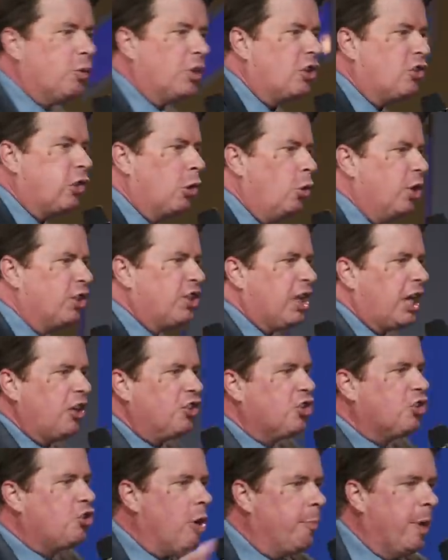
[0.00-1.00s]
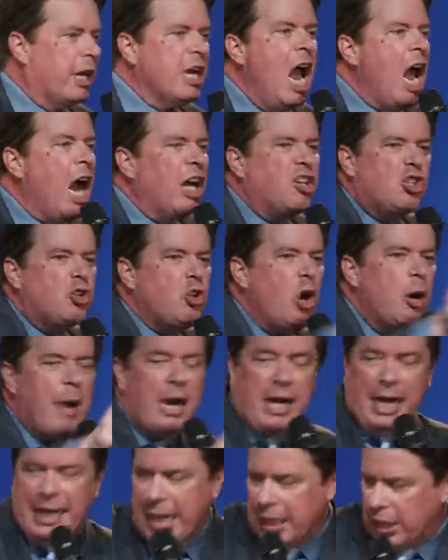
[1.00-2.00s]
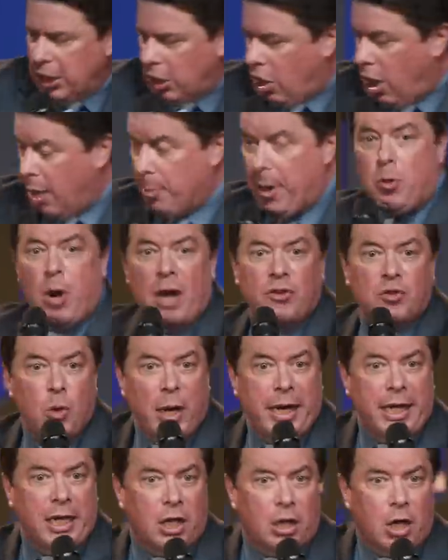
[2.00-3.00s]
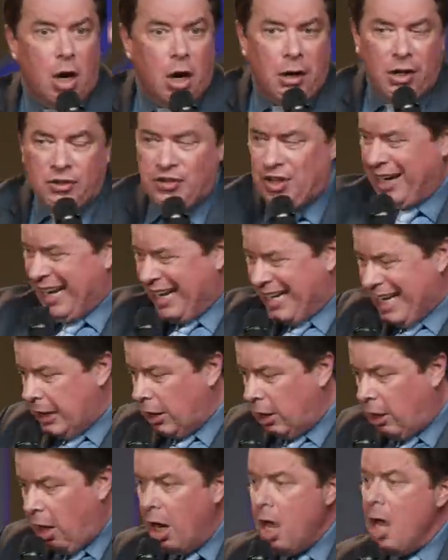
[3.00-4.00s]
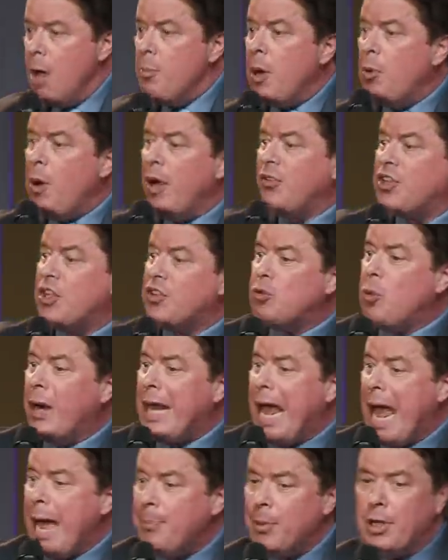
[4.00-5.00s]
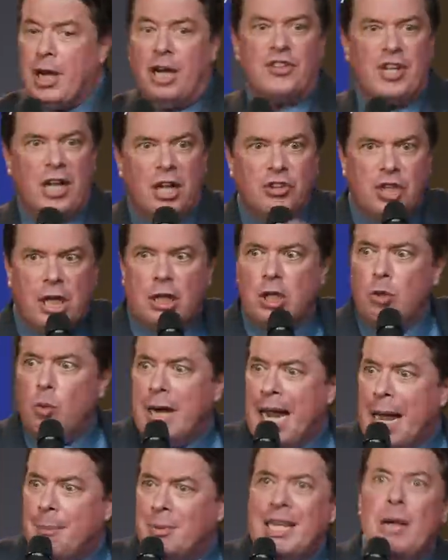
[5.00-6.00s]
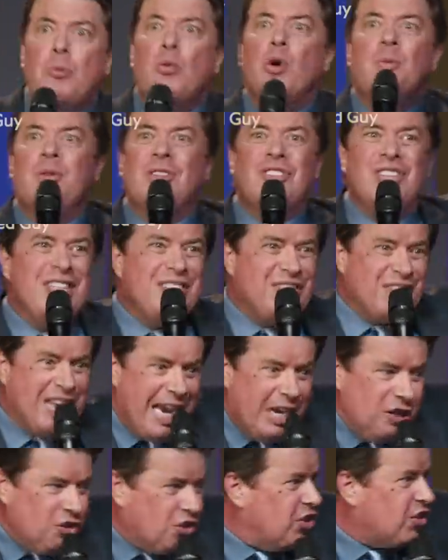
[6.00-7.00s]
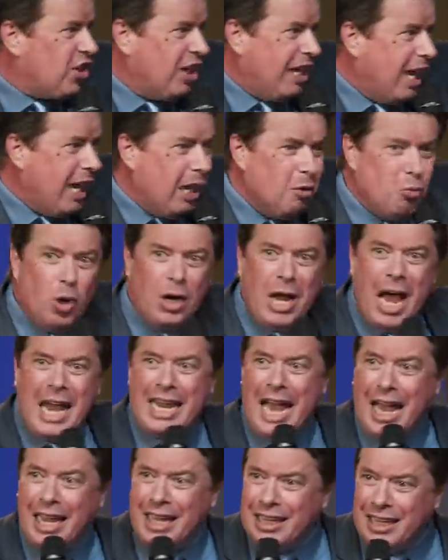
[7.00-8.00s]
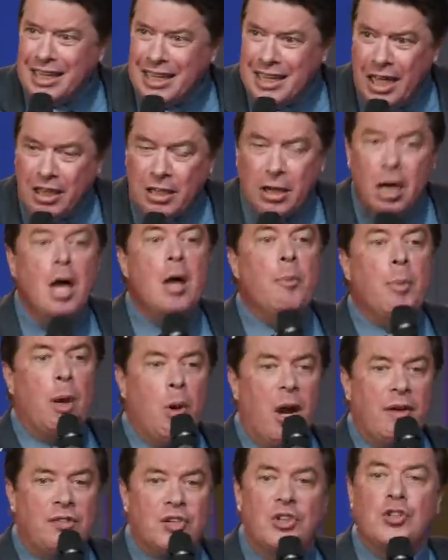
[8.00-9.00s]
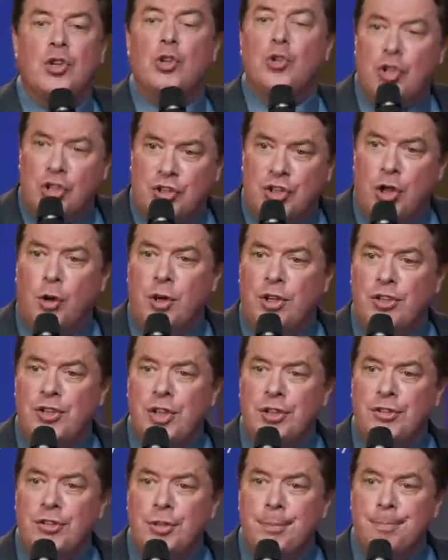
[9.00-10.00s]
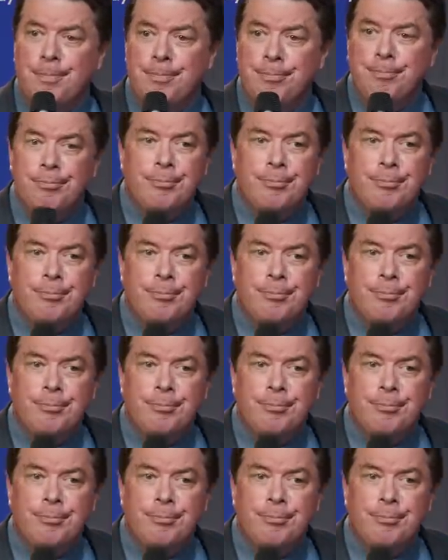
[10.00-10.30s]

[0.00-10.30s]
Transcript: with this lunatic. I storm out, I get in the car. My wife's waiting in the car outside. I get in the car. My wife says, what happened? I said, I'll tell you what happened. That woman's insane. She said, I had one eye higher than the other. My wife says, you just noticed this?